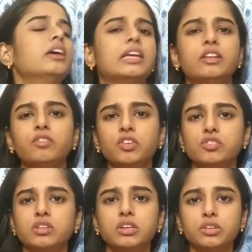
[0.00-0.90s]
any
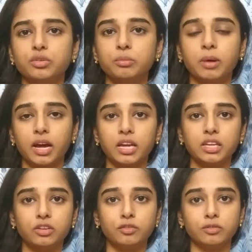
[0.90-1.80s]
facial kit you buy,
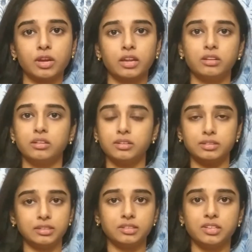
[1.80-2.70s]
you can
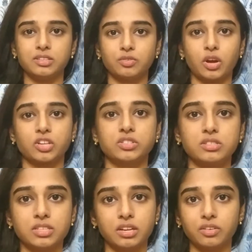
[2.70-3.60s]
read the
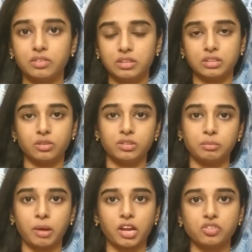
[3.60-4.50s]
instructions that are written on the
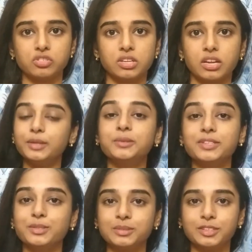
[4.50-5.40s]
packaging and you
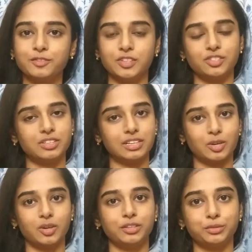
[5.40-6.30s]
can do the facial
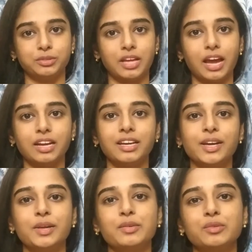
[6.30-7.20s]
according to that.
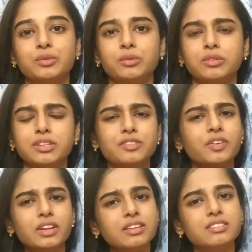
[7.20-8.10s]
So it's
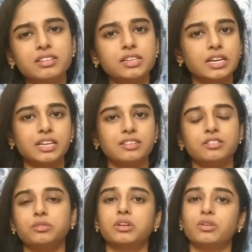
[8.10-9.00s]
very easy guys,
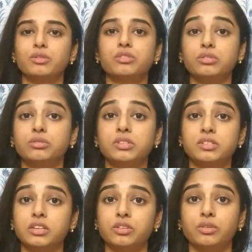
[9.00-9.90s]
you can also do this
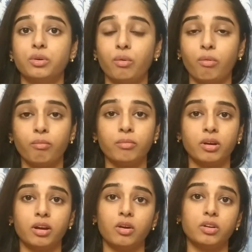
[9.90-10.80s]
at your home
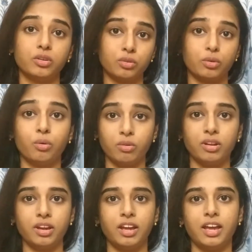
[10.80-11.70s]
on your own
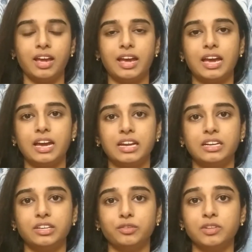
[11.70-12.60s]

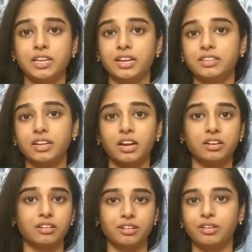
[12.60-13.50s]
and you will get
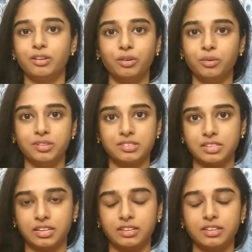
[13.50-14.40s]
that glow
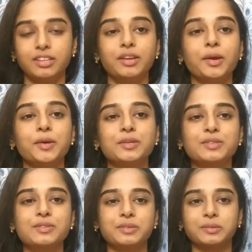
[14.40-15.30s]
instantly.
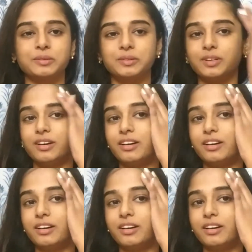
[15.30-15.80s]
So